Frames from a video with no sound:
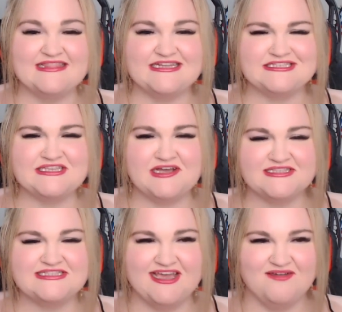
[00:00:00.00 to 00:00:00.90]
The
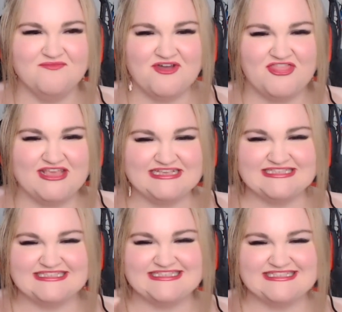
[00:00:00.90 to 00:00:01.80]
disgusting
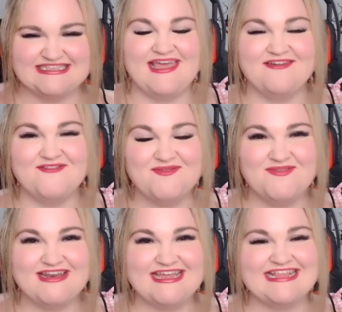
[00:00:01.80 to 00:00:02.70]
brothers.
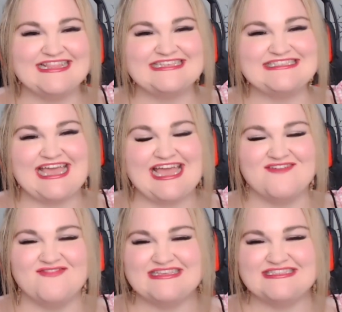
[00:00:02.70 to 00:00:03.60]
Everybody in this
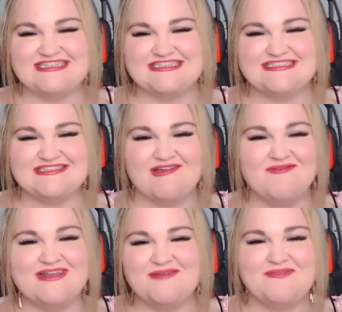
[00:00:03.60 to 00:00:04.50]
game is just so
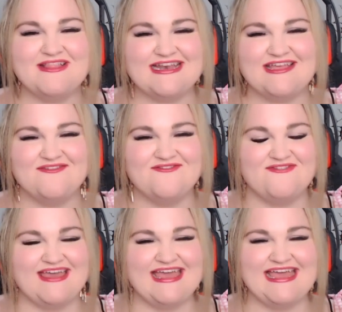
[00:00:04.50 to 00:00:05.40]

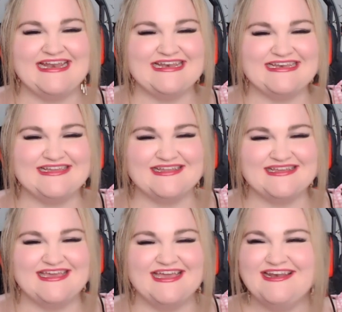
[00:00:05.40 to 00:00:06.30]
manipulative and
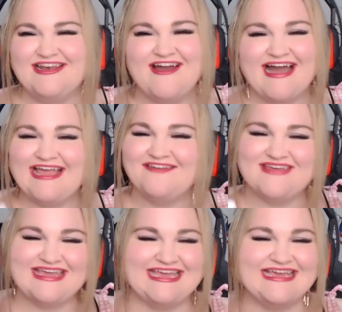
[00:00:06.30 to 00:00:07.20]

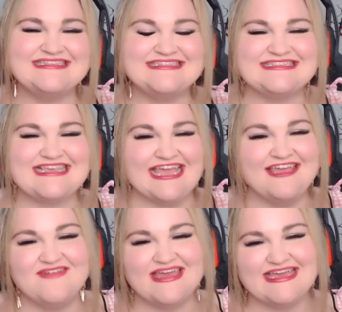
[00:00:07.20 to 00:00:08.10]
conniving and
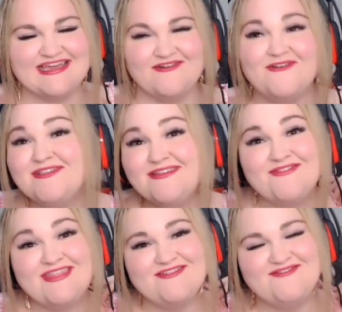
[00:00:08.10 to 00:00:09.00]
scheming.
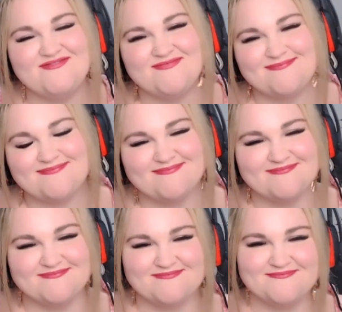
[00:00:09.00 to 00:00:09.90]
All of them. Well,
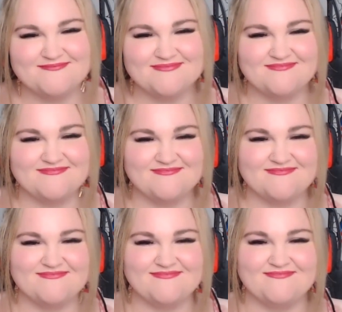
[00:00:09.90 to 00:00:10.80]
looks like they heard their
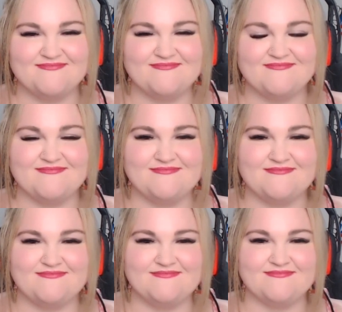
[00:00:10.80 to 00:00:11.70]
testicles might be on
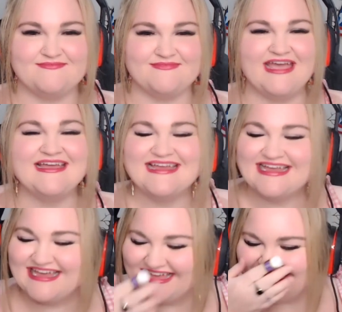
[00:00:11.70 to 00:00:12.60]
fire. Yeah. You've
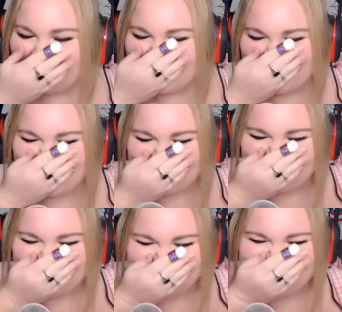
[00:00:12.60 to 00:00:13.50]
seen Frank run like that
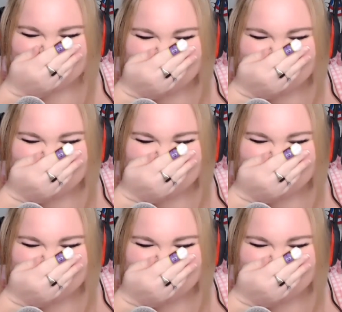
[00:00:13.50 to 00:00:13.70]
ever.